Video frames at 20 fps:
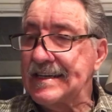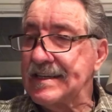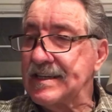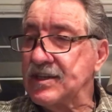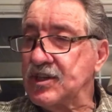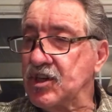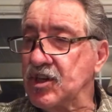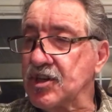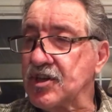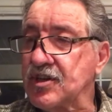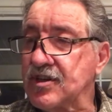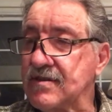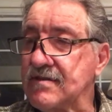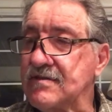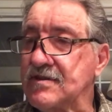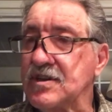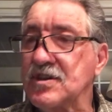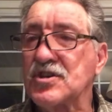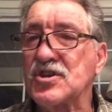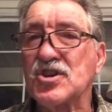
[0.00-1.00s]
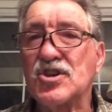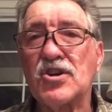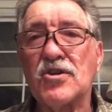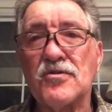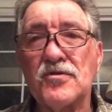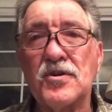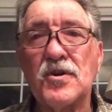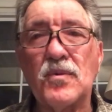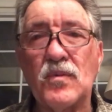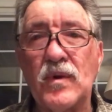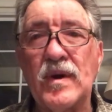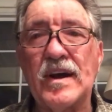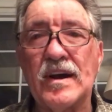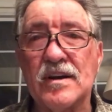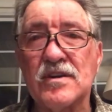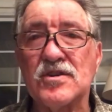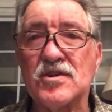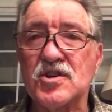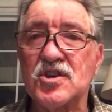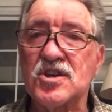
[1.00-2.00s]
just so that we
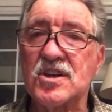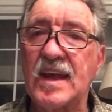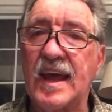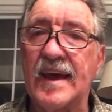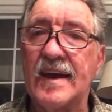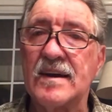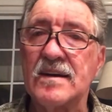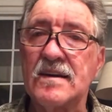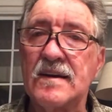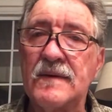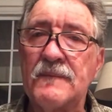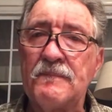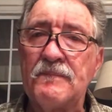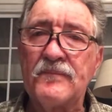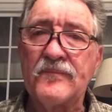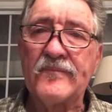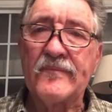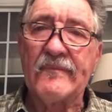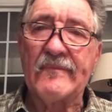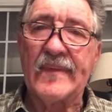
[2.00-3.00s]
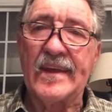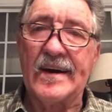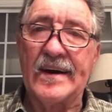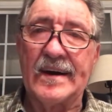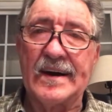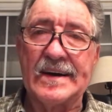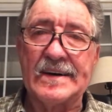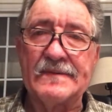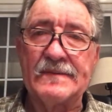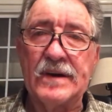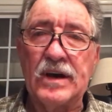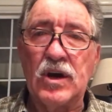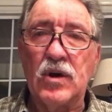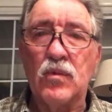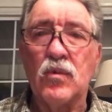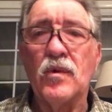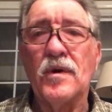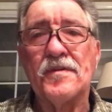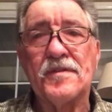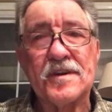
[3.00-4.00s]
understand.
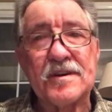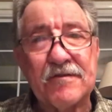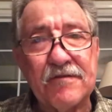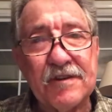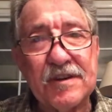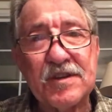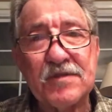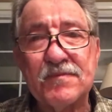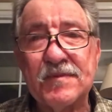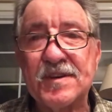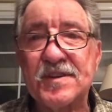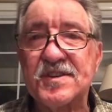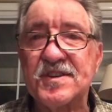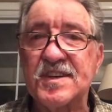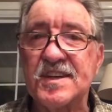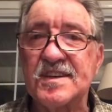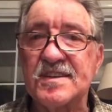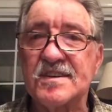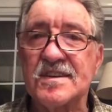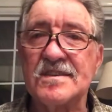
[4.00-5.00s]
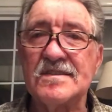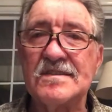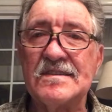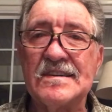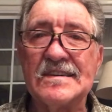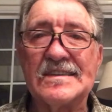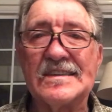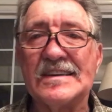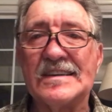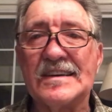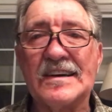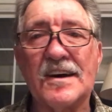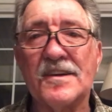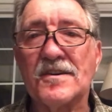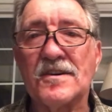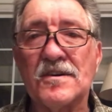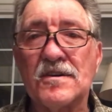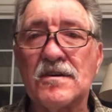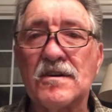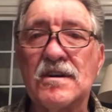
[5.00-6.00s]
With the Christmas season, the
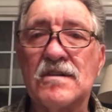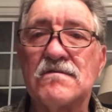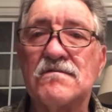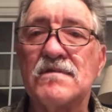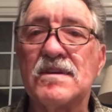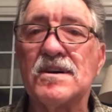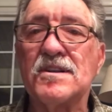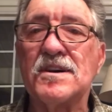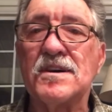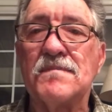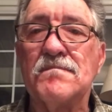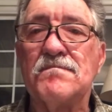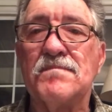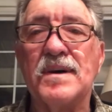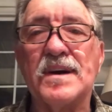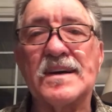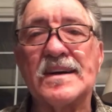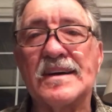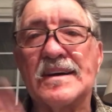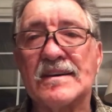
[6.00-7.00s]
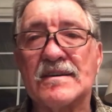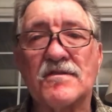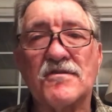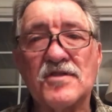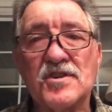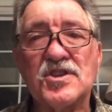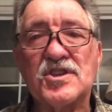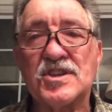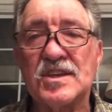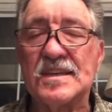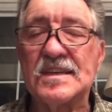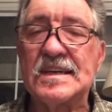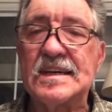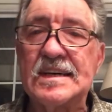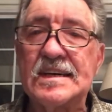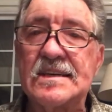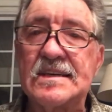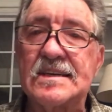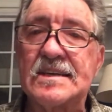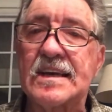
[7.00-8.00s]
other really big Christian
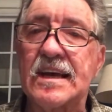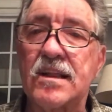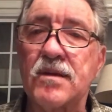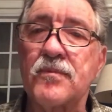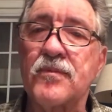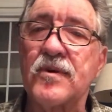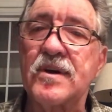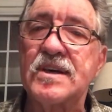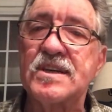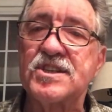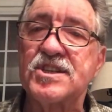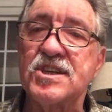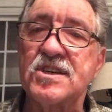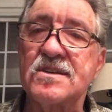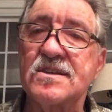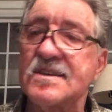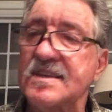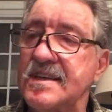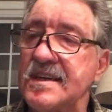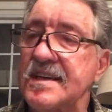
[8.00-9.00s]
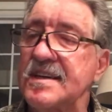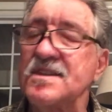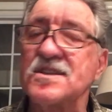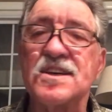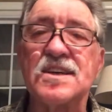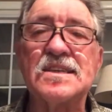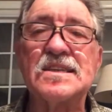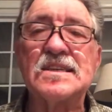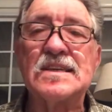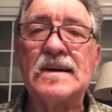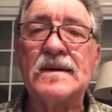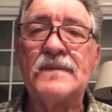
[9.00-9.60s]
celebration season,